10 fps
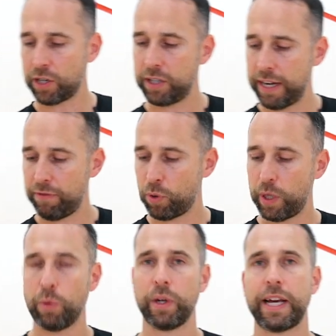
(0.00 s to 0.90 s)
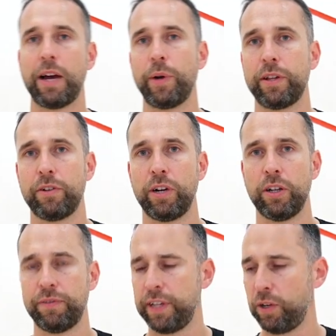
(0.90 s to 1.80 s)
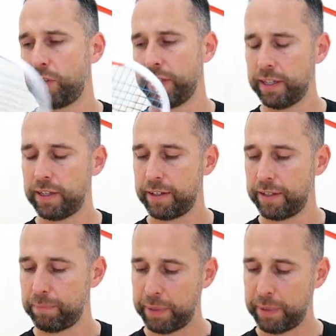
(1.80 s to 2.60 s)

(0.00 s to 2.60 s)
could never quite work out whether I loved it or I didn't,